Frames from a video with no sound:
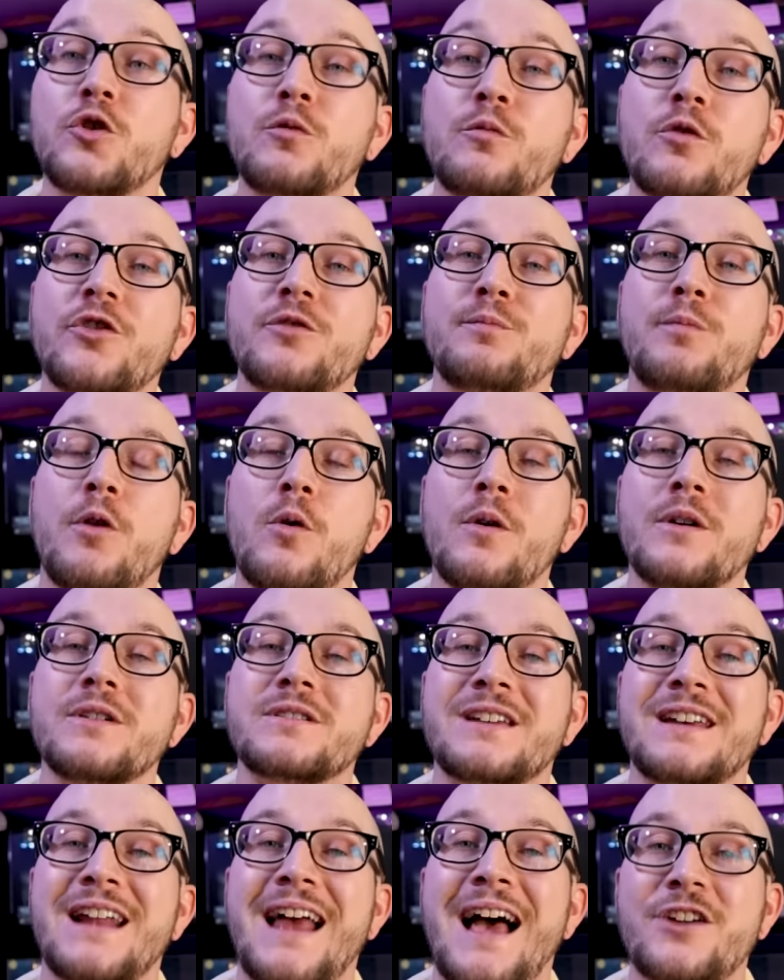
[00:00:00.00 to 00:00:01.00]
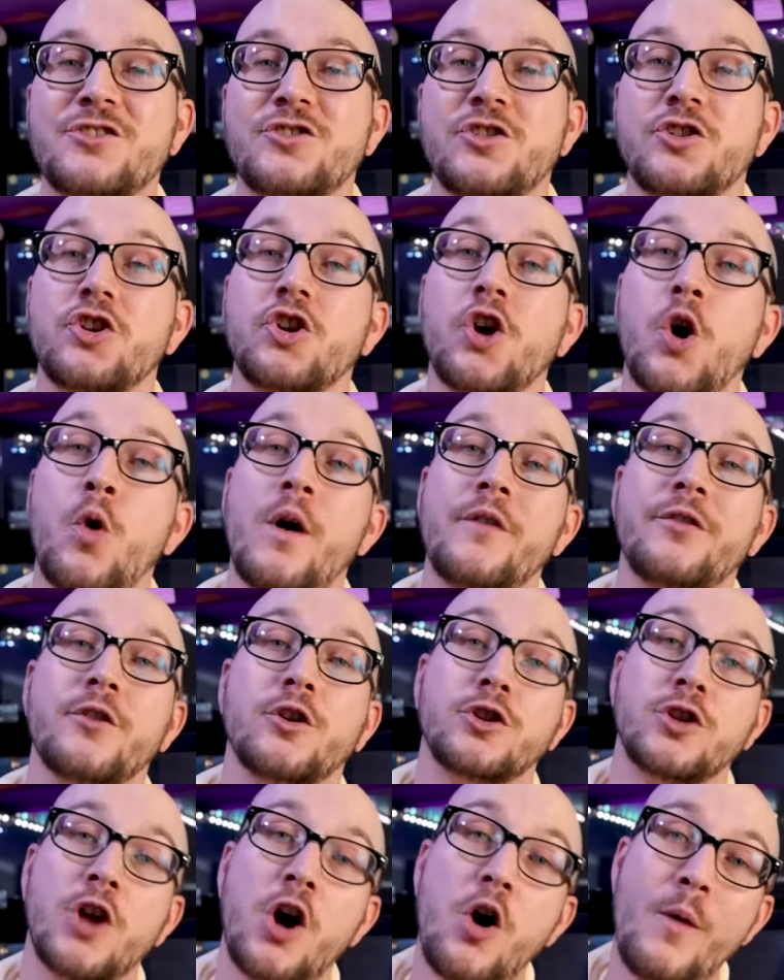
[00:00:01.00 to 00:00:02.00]
Dumeril's boas can actually go on
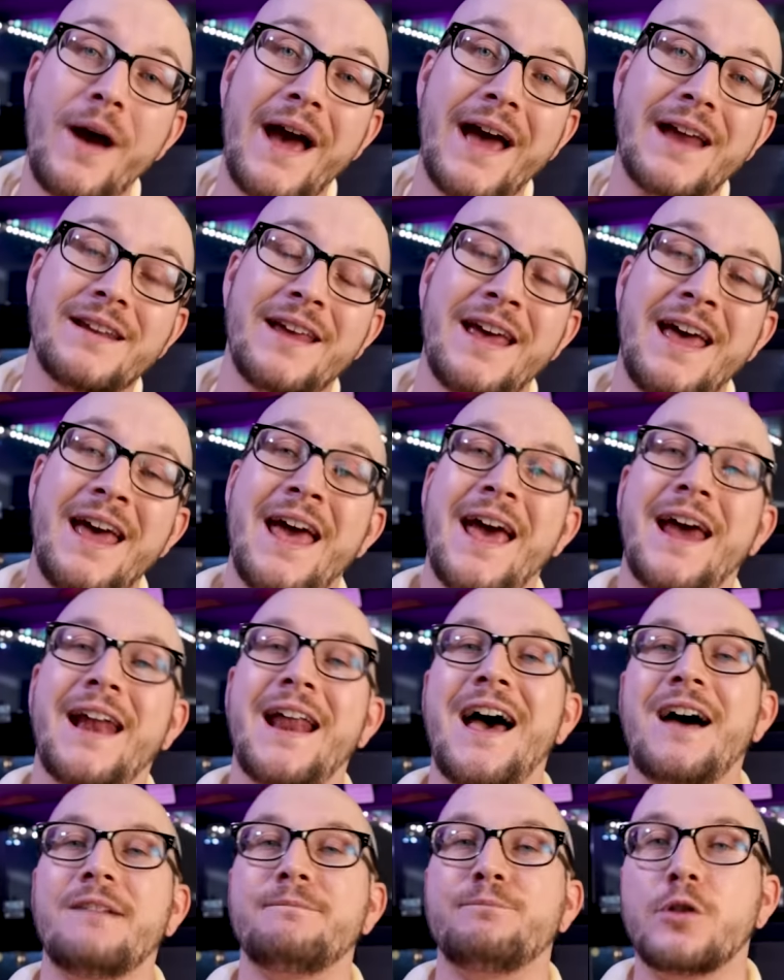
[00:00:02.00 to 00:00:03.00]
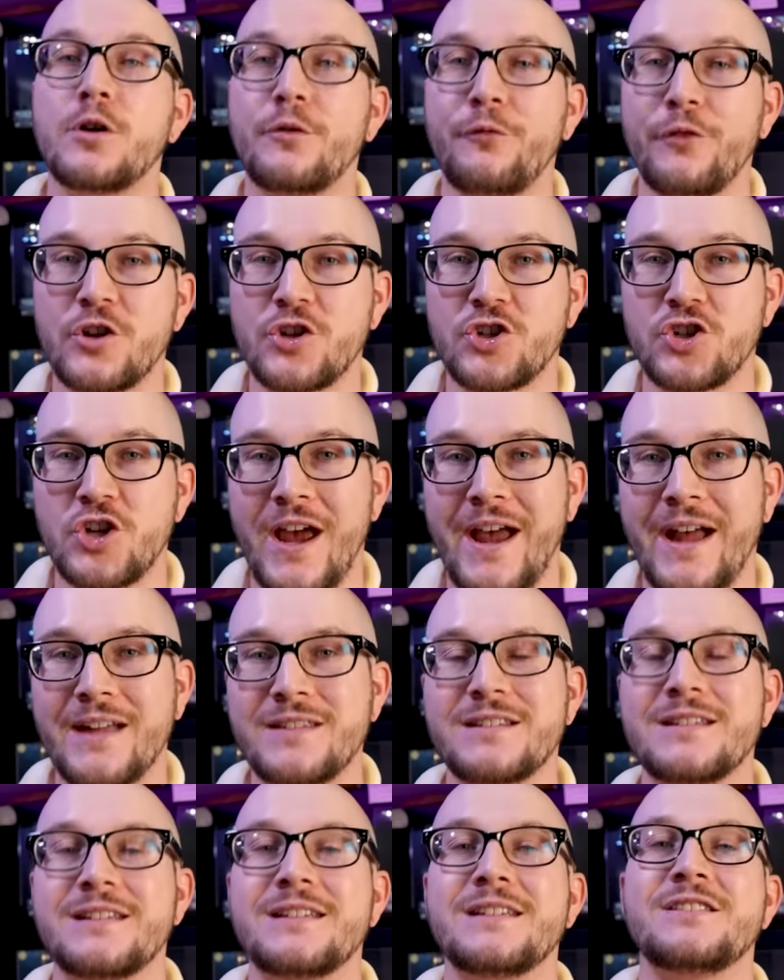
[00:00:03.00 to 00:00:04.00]
the low end and have perfect
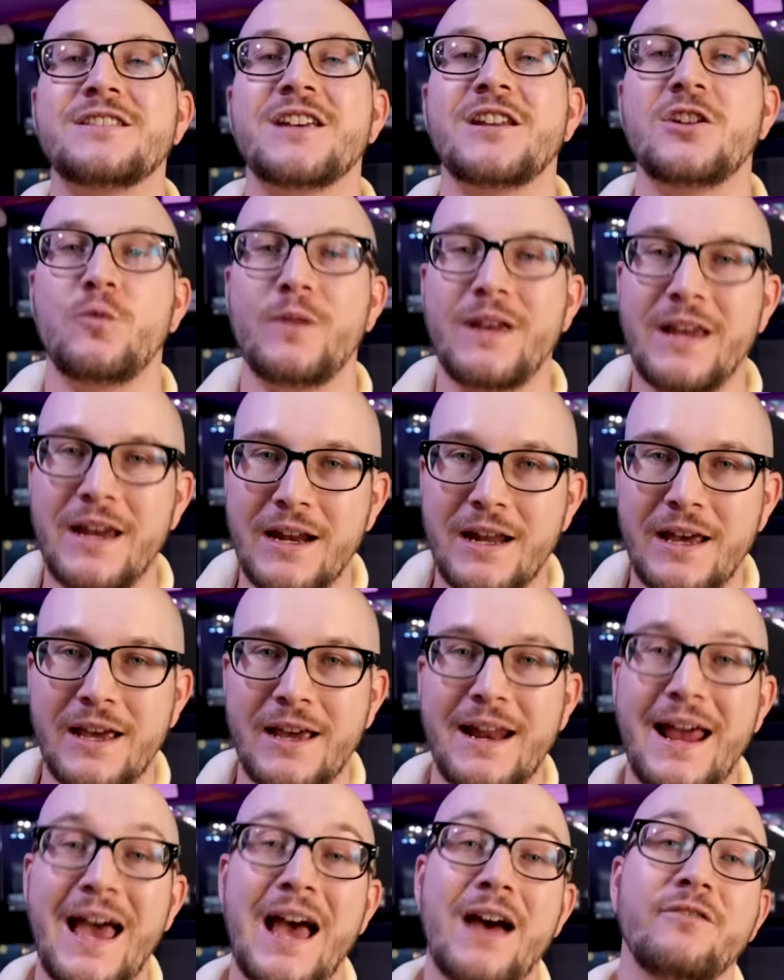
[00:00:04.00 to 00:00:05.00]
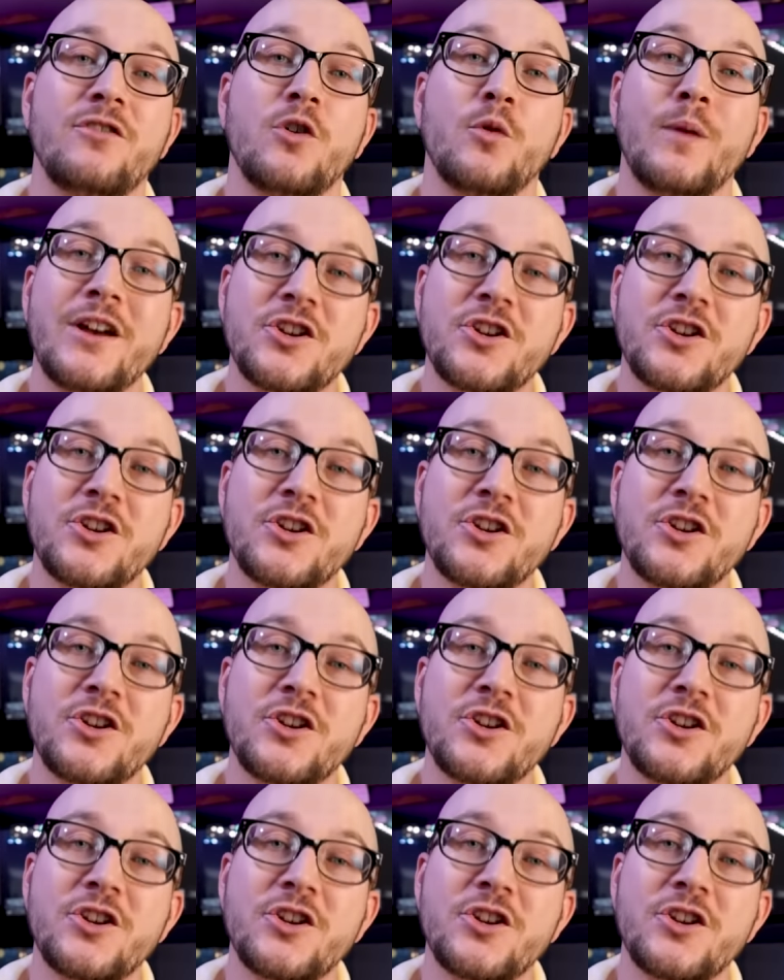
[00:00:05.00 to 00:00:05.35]
sheds and continue eating and have no